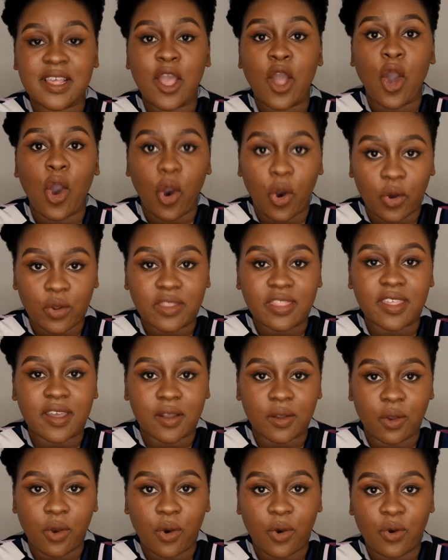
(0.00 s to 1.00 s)
on the
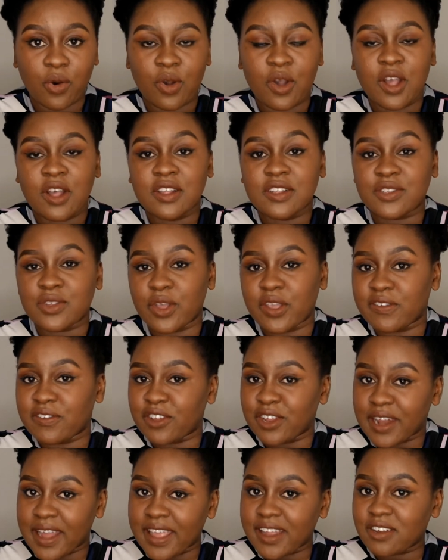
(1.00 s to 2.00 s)
go. So if you'd
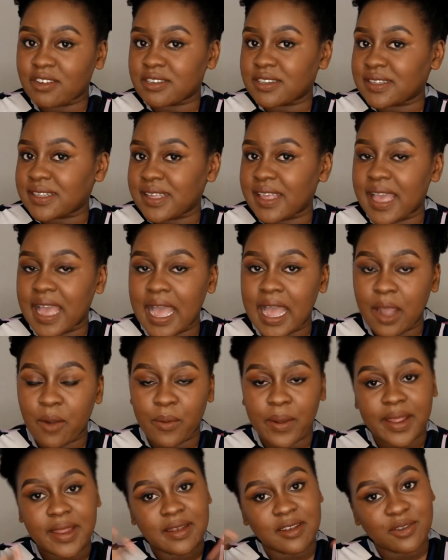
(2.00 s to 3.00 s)
like to see how
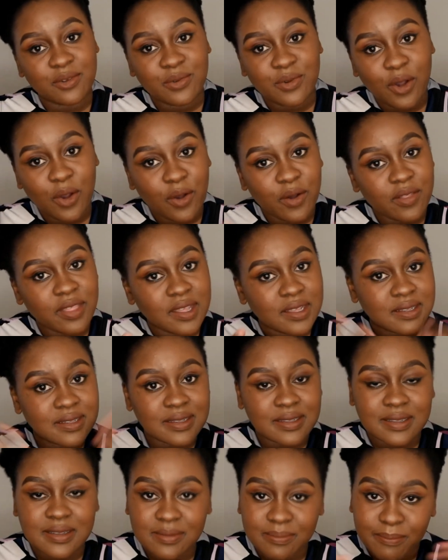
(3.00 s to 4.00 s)
I do all
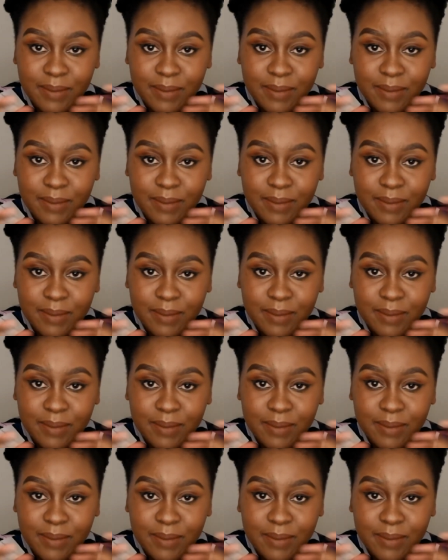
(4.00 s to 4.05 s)
this, my